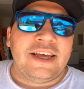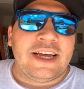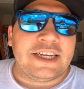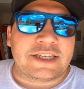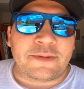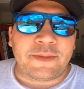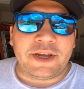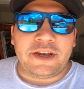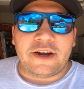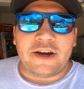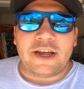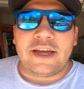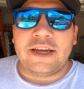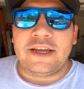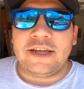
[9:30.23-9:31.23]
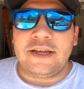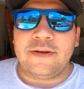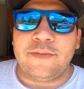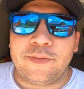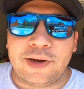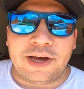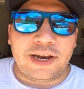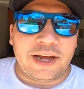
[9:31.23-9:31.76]
It's gonna be dirty,
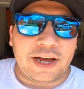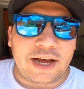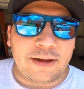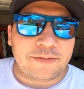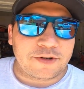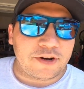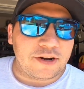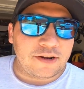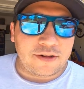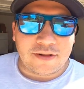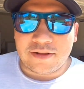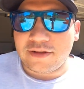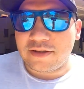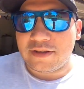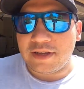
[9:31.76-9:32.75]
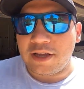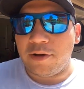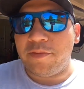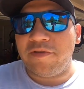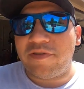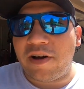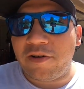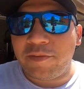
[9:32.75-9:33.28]
but I'm sure he'll
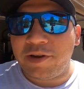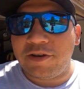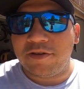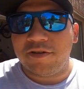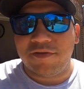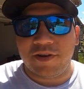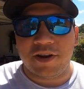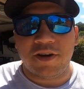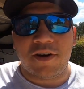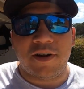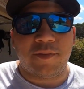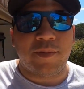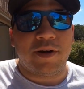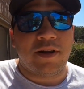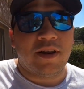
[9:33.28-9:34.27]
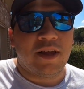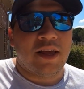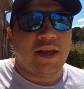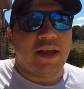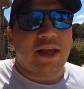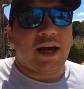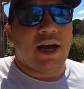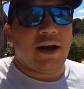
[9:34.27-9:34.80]
be fine with me doing a video on it. But
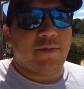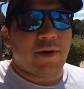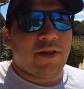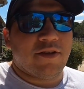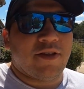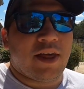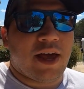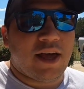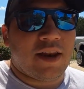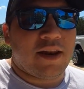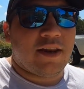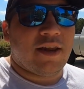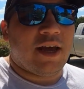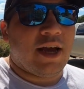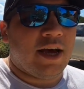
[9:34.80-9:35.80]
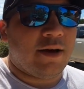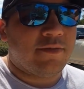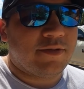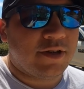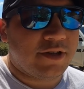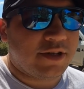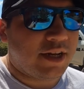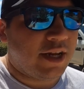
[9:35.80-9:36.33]
other than that,
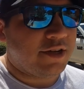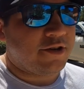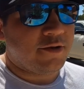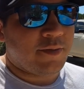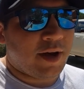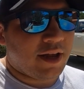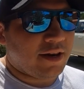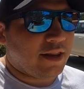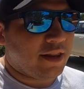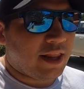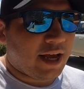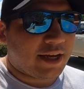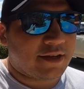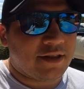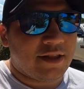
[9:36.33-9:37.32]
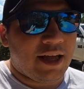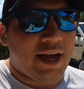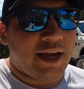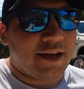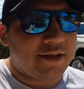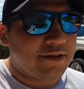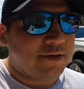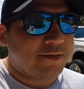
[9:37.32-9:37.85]
just stay tuned, man.
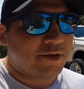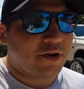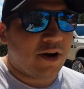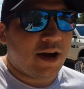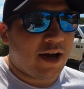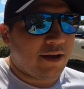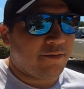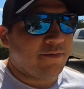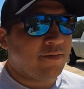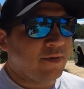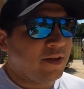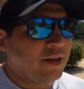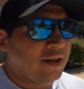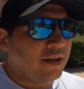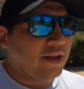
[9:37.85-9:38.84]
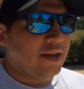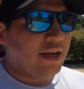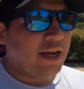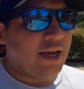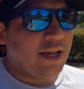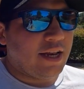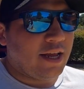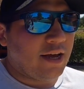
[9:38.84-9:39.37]
Like, subscribe,
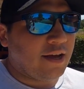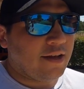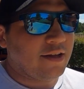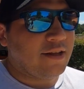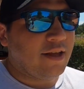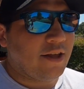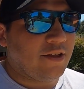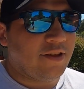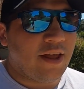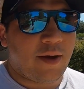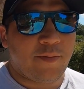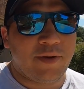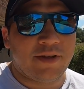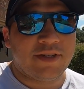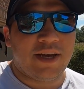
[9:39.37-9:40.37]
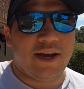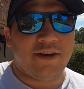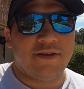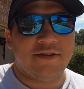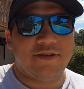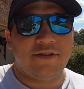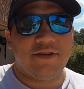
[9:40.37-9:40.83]
and other than that, peace out.